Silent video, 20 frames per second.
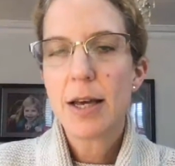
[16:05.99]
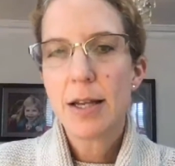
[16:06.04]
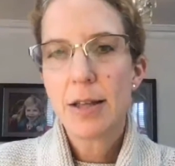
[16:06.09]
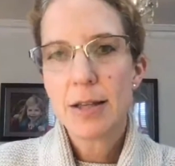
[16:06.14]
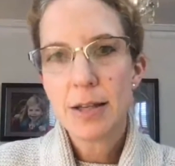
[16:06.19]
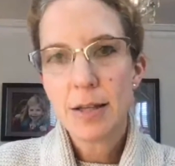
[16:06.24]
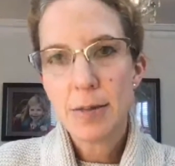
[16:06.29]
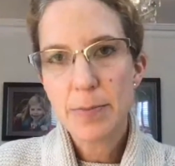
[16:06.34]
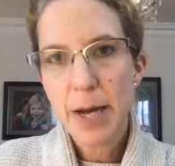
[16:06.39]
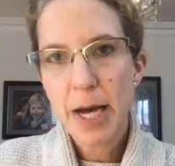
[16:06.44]
the
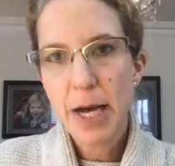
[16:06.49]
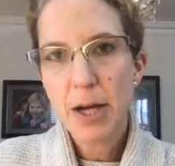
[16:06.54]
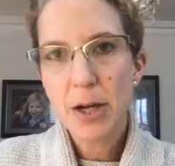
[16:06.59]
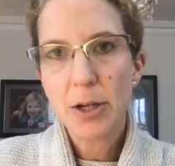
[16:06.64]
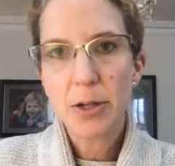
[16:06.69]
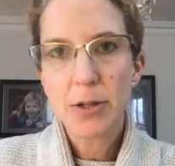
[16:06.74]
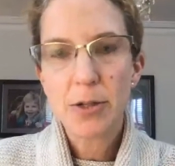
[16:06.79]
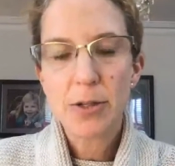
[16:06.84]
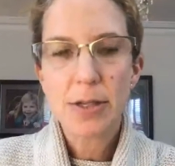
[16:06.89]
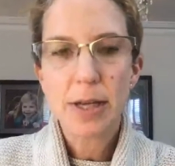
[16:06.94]

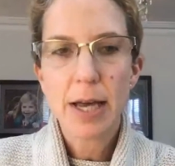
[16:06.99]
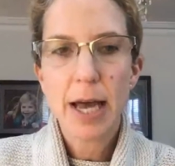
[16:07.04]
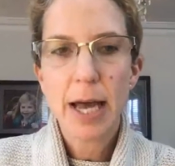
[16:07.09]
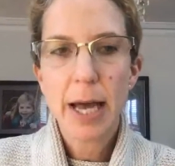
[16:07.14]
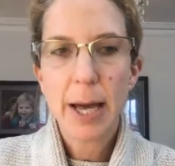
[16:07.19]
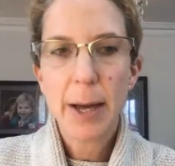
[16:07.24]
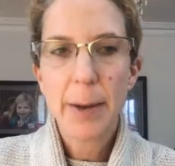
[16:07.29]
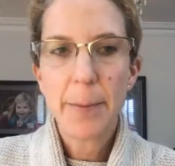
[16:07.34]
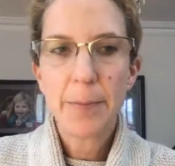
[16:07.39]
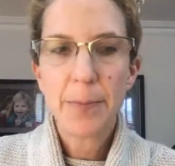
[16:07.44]
smells,
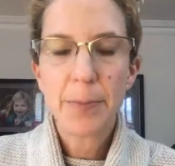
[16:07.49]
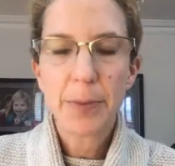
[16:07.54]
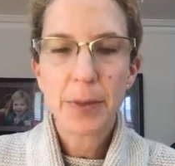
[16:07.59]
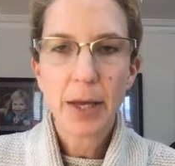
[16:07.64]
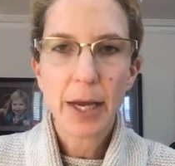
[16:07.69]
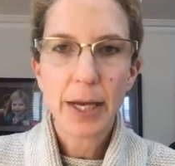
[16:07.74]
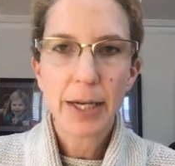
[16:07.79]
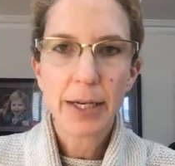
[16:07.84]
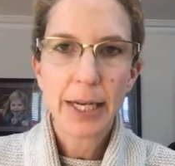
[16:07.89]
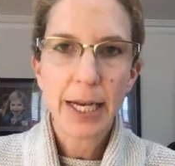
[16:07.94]

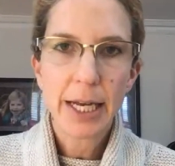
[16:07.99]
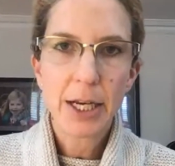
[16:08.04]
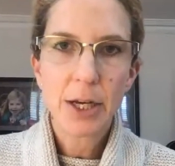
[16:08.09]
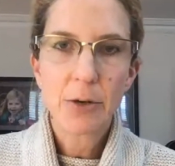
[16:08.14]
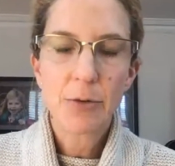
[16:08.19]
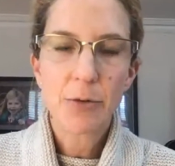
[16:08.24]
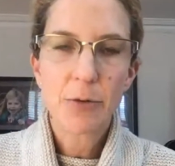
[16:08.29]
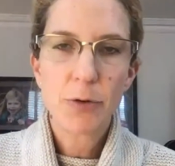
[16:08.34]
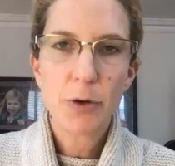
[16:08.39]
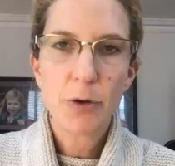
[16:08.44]
and getting
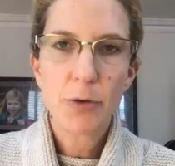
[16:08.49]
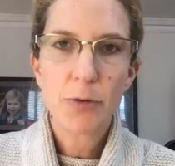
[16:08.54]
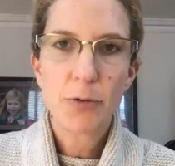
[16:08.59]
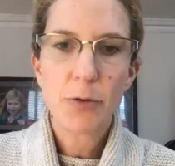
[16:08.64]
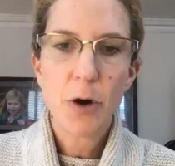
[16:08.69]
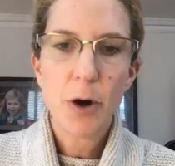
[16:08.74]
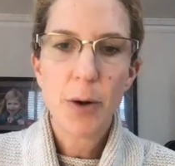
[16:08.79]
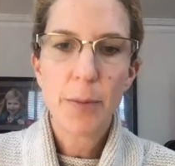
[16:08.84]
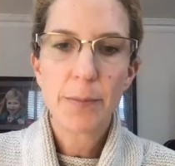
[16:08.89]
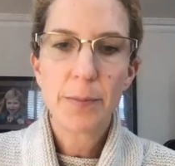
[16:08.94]
food
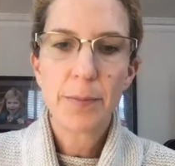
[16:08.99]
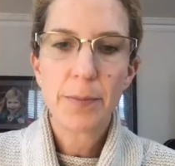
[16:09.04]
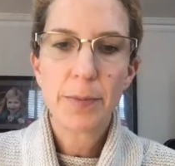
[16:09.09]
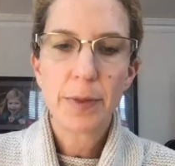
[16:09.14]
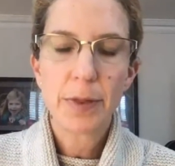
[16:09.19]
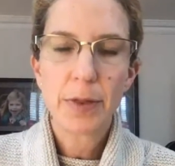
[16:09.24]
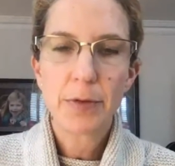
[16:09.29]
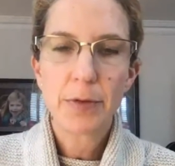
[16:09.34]
from